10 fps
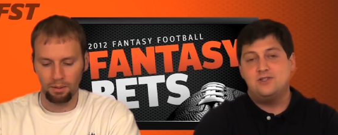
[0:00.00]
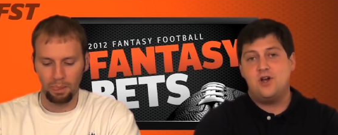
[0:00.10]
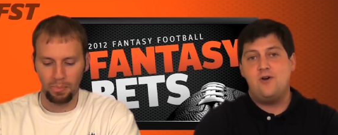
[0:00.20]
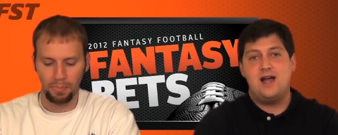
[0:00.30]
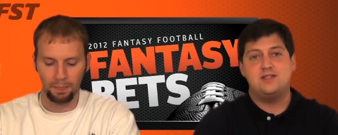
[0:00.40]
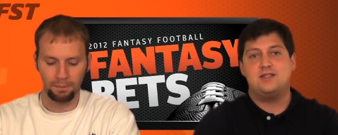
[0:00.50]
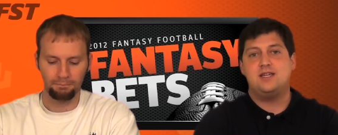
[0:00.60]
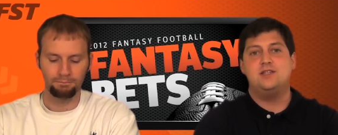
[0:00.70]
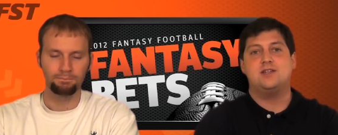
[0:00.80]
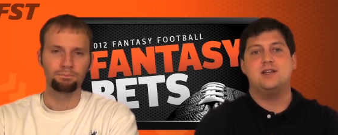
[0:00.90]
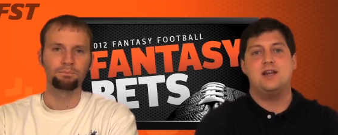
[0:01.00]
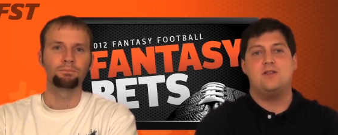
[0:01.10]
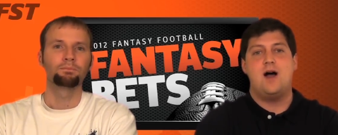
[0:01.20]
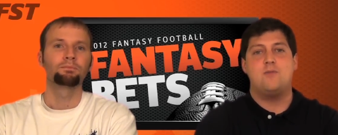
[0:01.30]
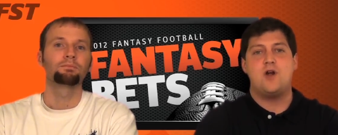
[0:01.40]
Speaker 1: So I just think he's going to get
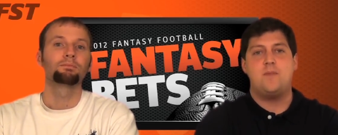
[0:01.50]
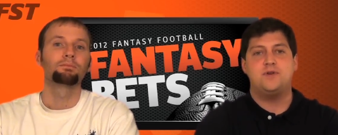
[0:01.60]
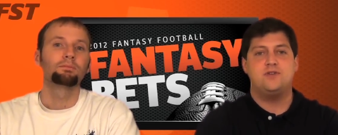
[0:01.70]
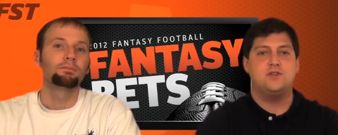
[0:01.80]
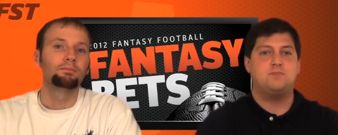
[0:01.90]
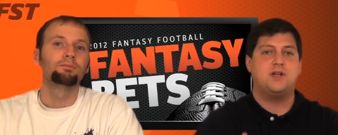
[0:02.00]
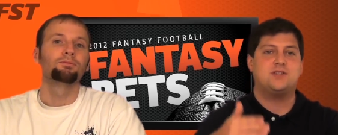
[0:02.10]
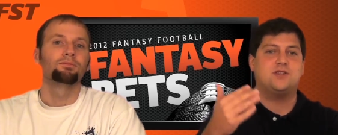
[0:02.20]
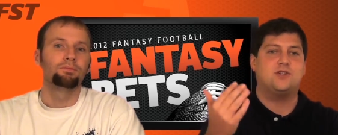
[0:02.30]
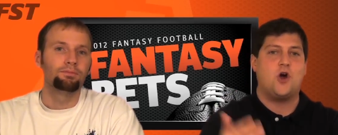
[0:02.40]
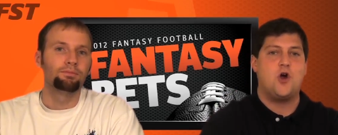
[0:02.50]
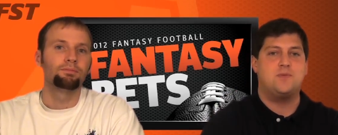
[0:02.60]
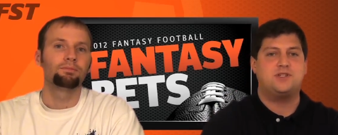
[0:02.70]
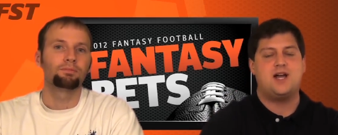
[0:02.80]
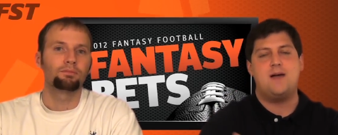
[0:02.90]
a lot more opportunities. Plus the
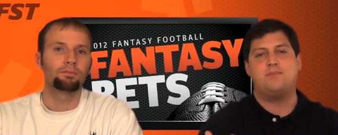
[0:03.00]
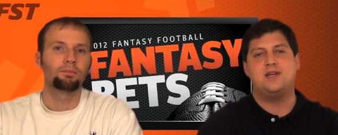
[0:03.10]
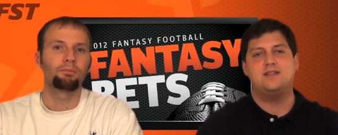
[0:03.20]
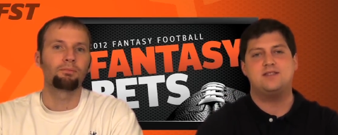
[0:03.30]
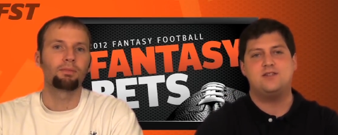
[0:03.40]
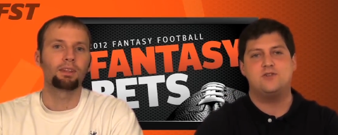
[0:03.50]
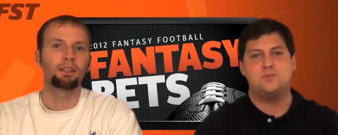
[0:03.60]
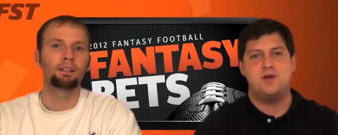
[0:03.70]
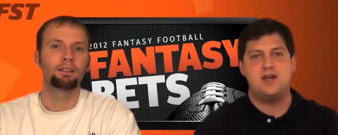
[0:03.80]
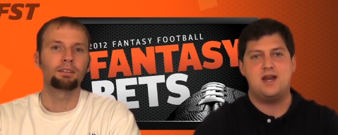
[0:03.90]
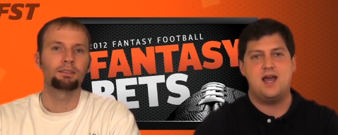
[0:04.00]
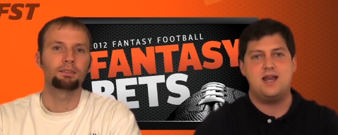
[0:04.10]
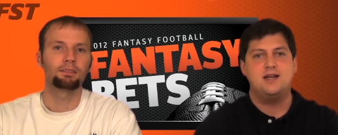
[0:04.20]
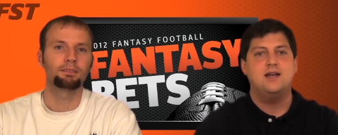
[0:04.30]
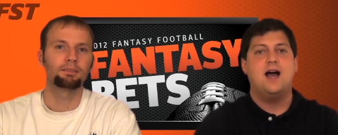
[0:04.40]
garbage time playing the Steelers Monday
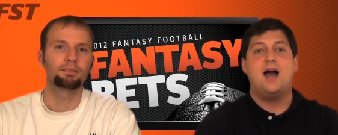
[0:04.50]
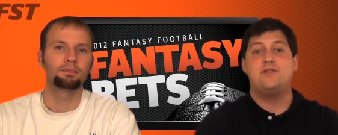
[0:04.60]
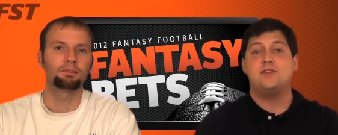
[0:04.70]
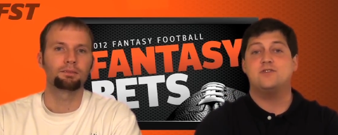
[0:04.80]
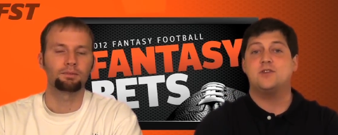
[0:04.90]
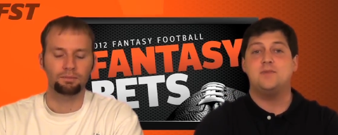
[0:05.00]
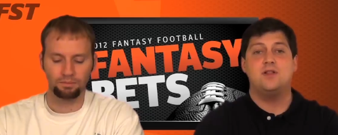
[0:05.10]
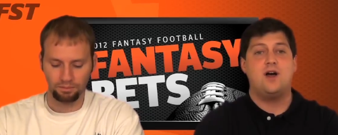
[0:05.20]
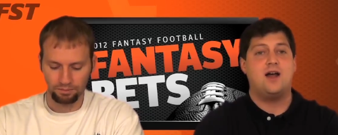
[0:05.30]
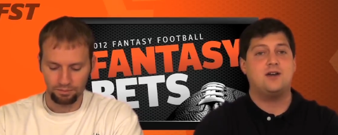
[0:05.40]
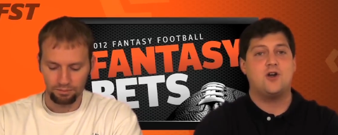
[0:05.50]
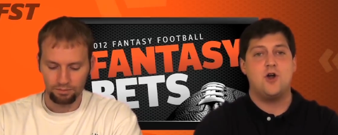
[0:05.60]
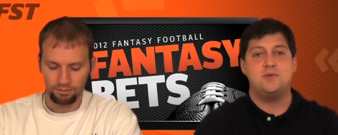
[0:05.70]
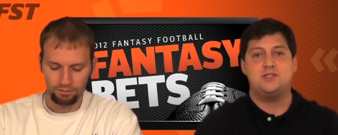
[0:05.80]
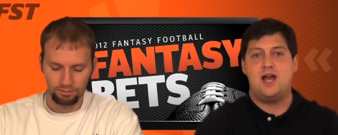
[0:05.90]
night. I think there's going to be a lot of
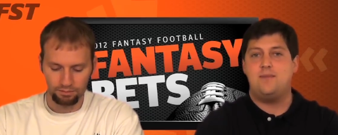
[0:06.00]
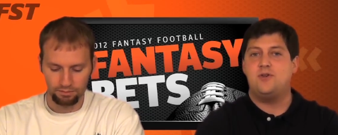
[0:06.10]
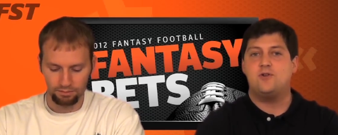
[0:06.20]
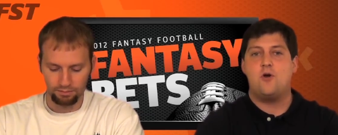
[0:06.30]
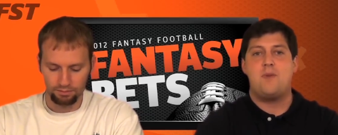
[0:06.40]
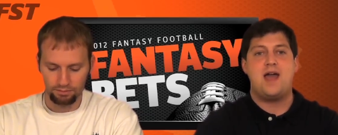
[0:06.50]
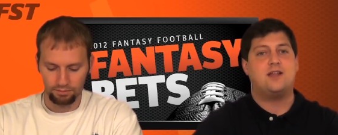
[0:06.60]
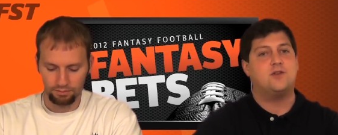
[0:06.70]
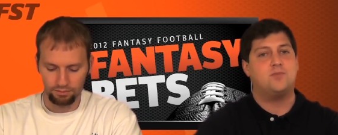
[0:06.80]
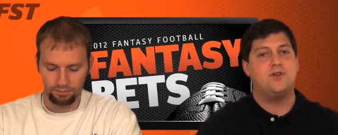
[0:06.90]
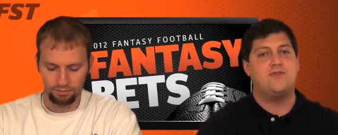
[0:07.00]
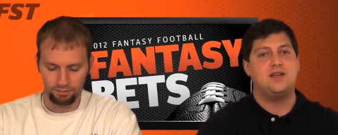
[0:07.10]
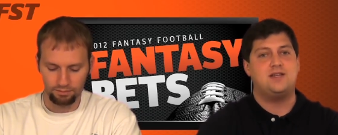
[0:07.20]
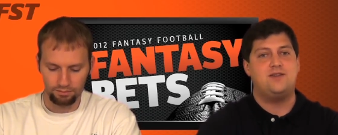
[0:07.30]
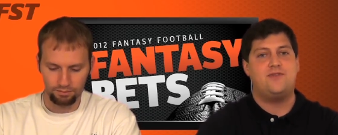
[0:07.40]
garbage time. They'll go back in their
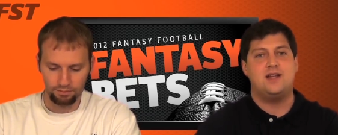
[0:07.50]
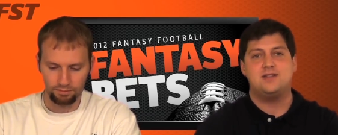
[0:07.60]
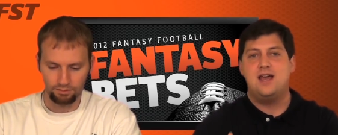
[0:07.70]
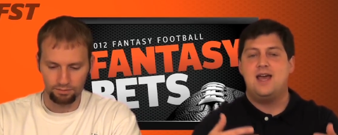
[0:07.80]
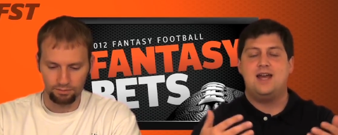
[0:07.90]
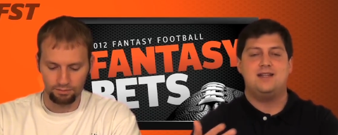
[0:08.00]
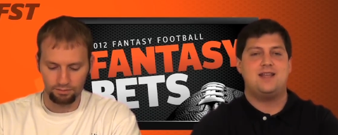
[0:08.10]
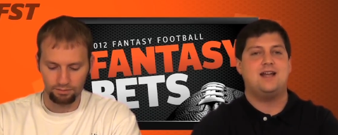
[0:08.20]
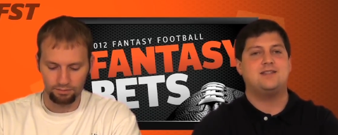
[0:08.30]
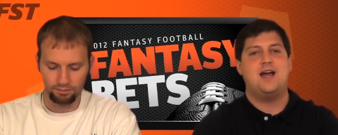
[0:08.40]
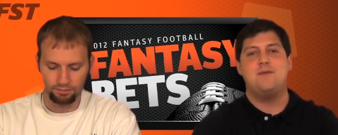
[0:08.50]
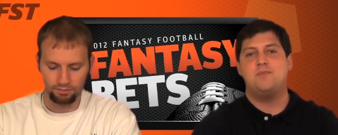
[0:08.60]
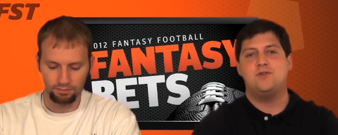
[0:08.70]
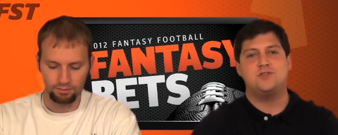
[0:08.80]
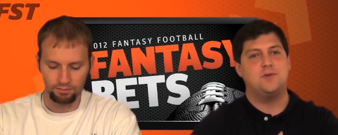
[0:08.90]
prevent defense. And at that time,
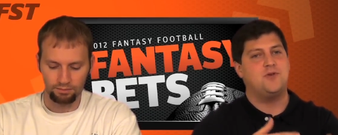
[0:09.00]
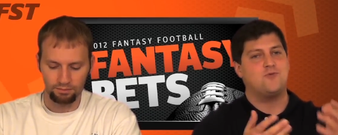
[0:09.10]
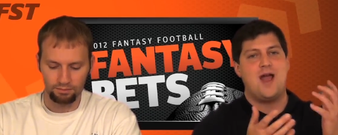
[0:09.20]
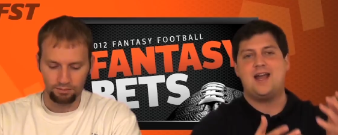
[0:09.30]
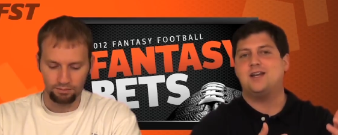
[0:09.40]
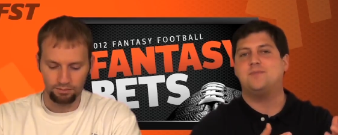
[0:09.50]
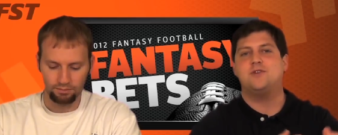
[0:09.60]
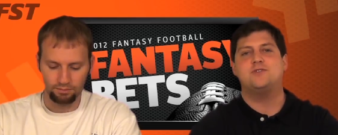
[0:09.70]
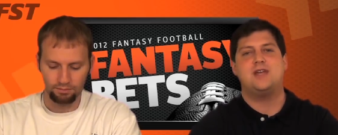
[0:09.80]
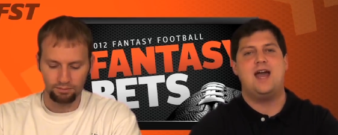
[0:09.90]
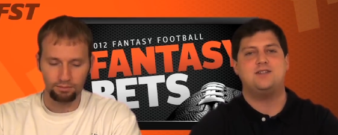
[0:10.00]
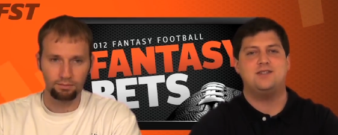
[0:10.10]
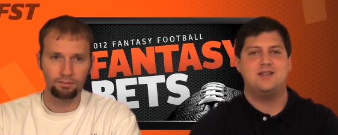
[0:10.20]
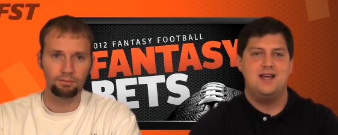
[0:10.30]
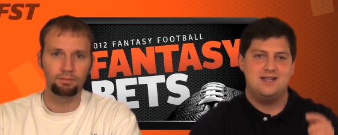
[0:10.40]
Bowe's going to be racking up those
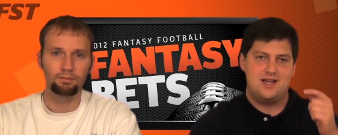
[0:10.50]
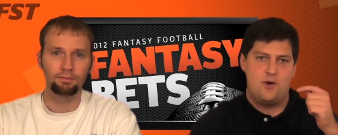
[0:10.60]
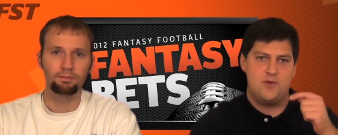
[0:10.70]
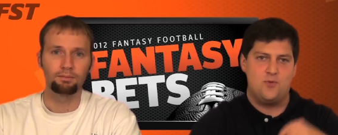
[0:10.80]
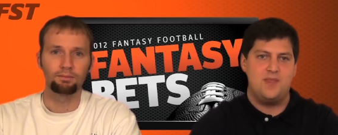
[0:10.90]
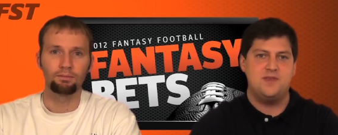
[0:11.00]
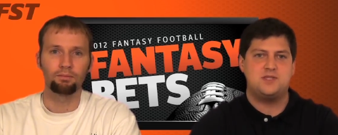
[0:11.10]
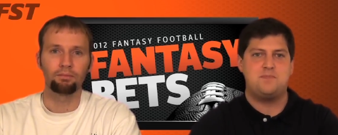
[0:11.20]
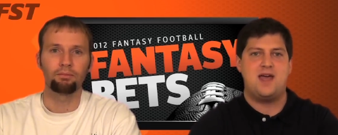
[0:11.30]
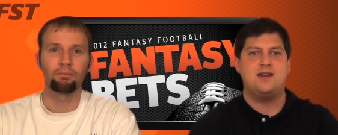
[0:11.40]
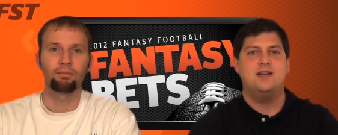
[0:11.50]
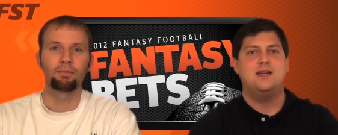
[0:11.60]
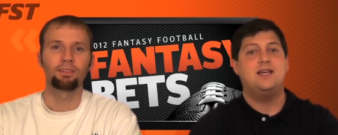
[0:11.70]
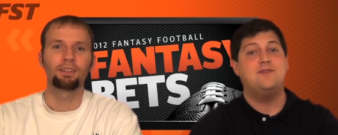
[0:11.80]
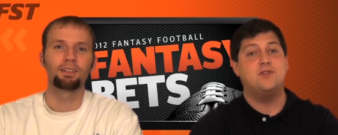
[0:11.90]
catches to help me win this bet,
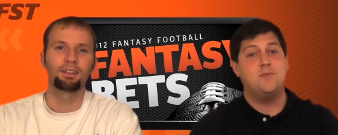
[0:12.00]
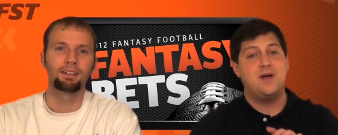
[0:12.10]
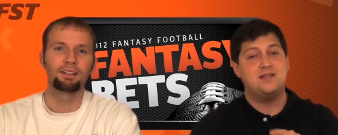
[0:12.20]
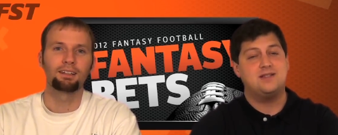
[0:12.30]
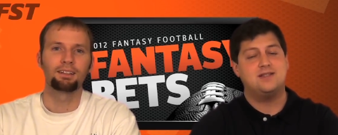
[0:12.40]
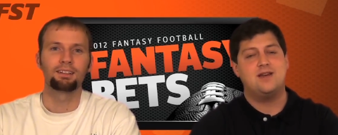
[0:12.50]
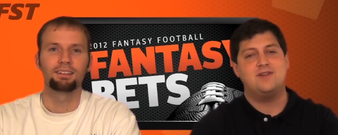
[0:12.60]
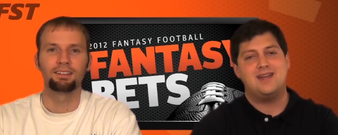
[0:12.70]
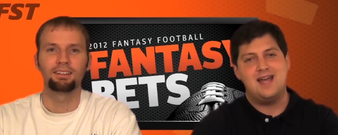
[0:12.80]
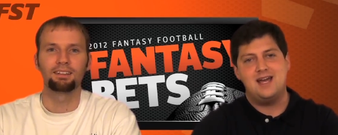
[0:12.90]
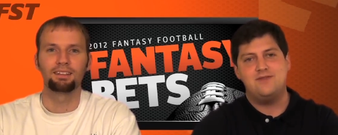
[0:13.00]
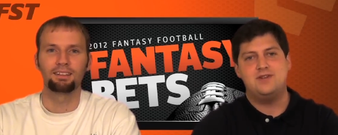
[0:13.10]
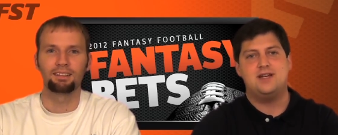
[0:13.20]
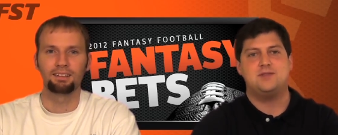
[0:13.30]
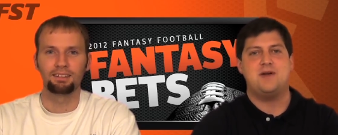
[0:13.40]
even though Bess does have a kind of
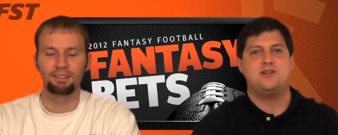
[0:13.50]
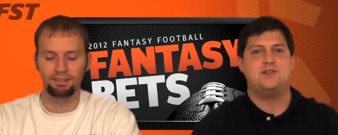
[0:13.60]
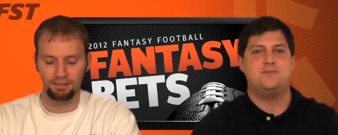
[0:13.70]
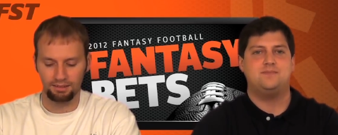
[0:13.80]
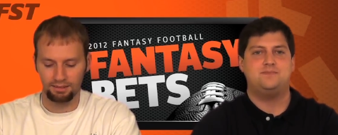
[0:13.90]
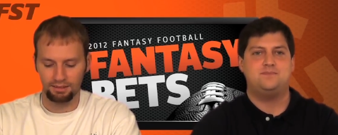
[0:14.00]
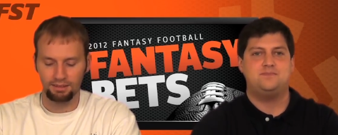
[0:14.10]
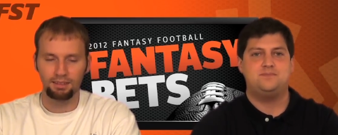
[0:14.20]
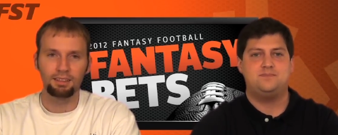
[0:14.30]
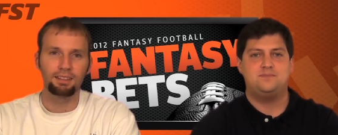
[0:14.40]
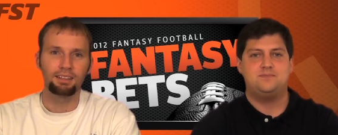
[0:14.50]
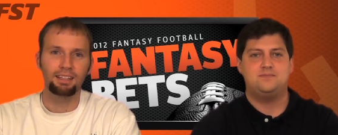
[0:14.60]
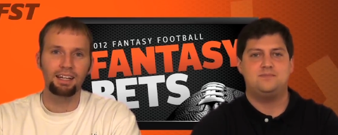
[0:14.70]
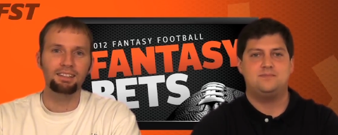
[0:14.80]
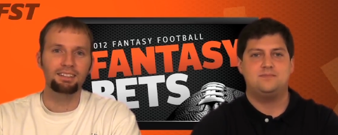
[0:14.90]
a nice matchup.
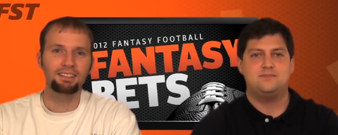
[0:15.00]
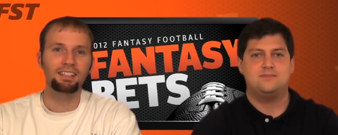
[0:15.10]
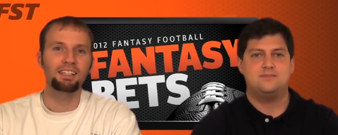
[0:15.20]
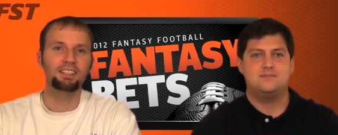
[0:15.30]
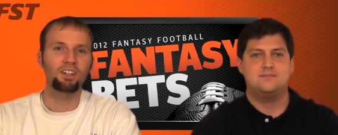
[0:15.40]
Speaker 2: Kansas City is